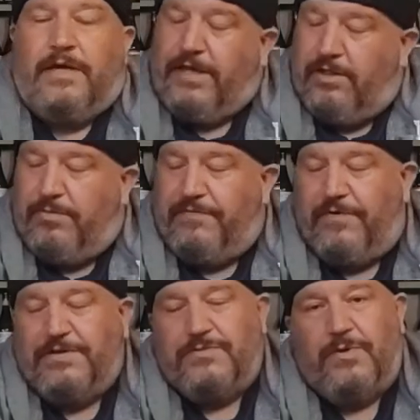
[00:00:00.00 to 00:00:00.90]
Hey, all my
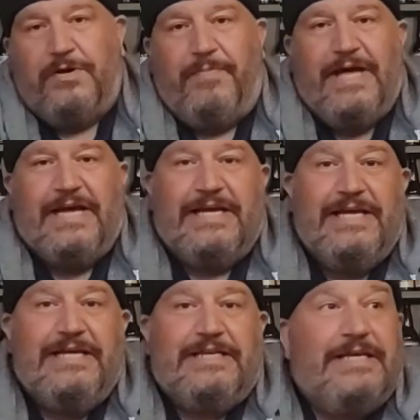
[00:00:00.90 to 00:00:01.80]
friends, and welcome back.
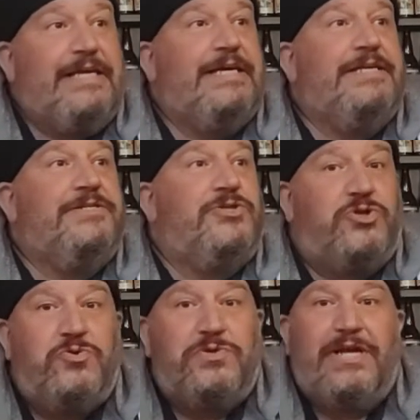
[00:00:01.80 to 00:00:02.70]
It is
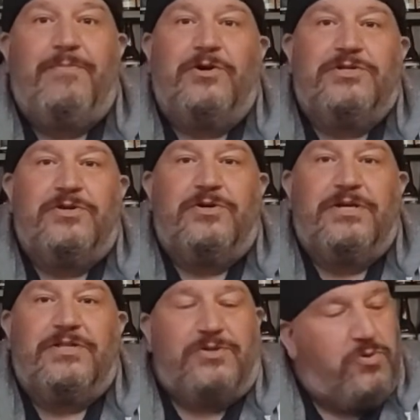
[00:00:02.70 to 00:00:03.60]
Tuesday, March
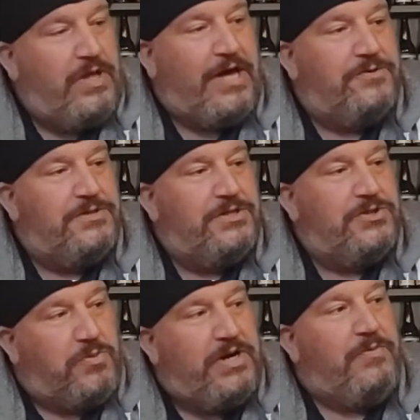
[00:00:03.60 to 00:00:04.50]
30th,
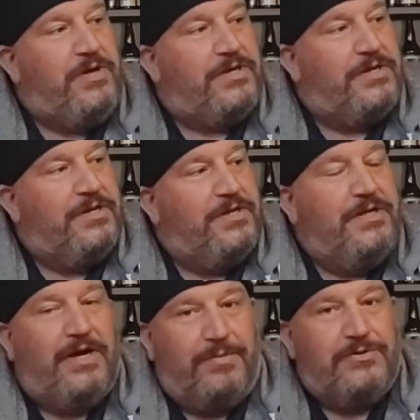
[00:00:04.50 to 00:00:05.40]
2021.
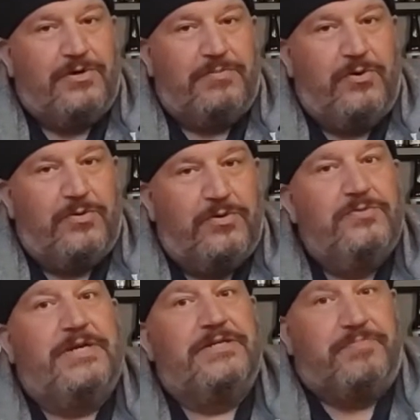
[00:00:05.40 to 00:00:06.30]
On the Drunk Poker
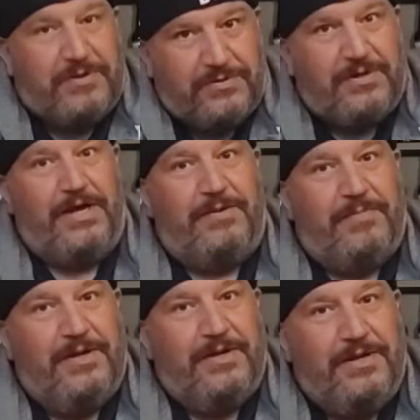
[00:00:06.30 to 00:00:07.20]
Route, it's beer time.
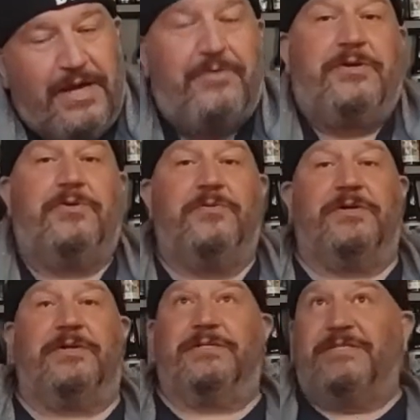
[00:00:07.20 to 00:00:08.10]
How are you
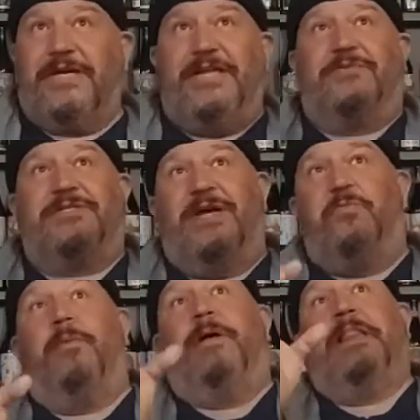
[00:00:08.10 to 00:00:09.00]
doing? It's sunny outside,
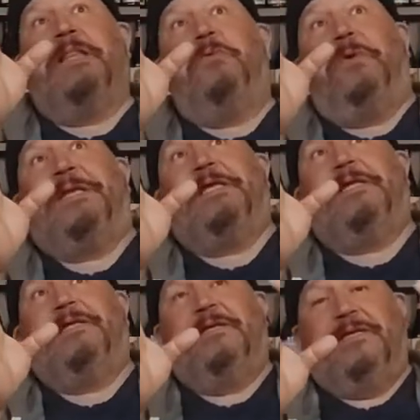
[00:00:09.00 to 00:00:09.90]
warm, a little
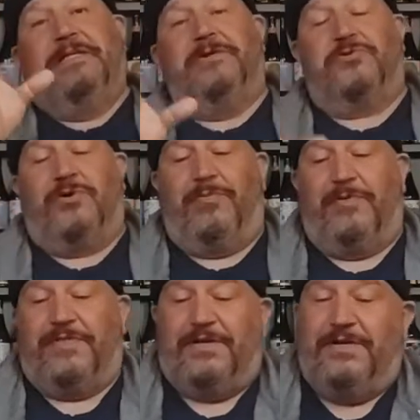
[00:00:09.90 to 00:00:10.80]
windy. A little trouble
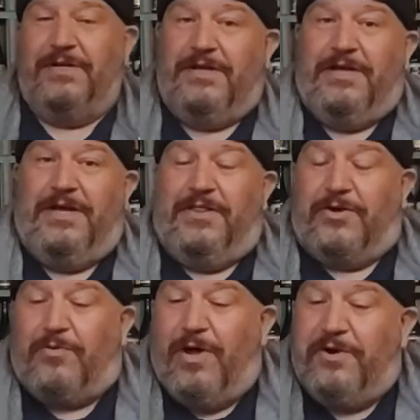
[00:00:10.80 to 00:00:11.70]
with the
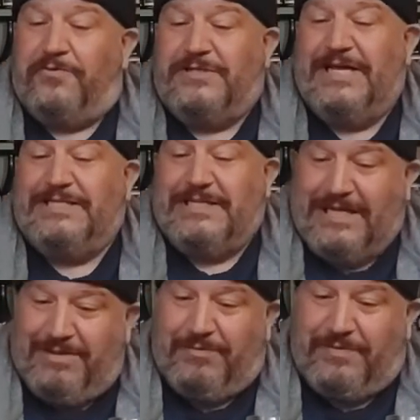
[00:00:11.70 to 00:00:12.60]
grotto tent
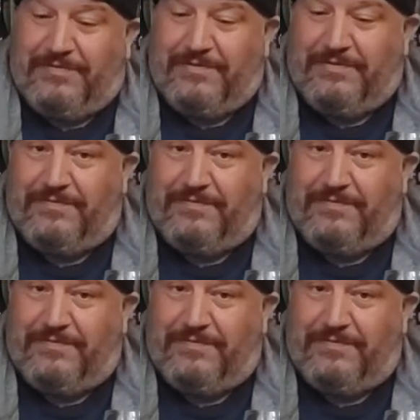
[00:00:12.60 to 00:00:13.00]
today, but we've